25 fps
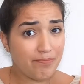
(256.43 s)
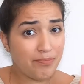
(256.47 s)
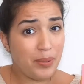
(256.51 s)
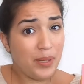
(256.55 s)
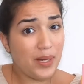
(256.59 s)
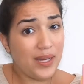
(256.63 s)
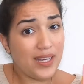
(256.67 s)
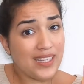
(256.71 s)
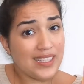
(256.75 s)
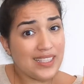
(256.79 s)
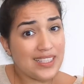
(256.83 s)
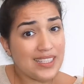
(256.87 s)

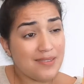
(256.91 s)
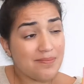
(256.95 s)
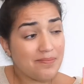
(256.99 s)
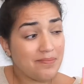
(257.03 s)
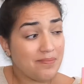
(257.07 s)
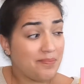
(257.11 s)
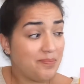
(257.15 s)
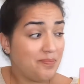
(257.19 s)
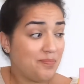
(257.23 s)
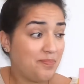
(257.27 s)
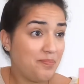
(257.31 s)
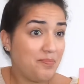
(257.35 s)
But
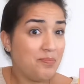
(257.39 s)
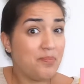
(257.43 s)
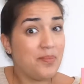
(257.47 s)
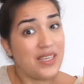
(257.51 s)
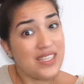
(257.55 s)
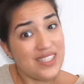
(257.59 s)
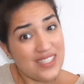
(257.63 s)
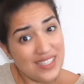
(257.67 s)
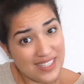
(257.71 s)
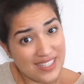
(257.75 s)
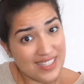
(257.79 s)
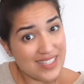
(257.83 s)

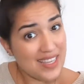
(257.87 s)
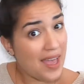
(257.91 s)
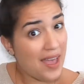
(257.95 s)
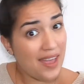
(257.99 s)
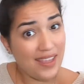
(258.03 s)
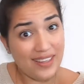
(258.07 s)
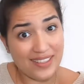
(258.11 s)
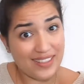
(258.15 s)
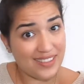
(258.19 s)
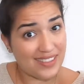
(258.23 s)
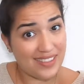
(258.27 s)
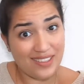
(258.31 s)
Mrs.
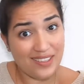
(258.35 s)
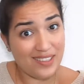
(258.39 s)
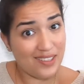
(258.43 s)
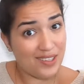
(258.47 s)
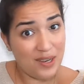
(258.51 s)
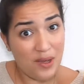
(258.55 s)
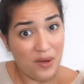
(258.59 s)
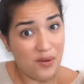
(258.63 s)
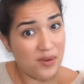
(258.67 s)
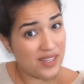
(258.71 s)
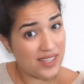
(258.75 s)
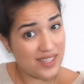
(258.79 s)
Honey didn't
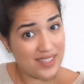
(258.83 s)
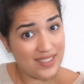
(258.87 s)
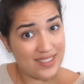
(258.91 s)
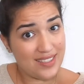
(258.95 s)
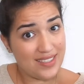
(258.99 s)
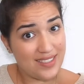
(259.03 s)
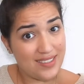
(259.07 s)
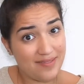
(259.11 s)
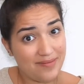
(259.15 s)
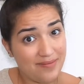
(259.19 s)
notice.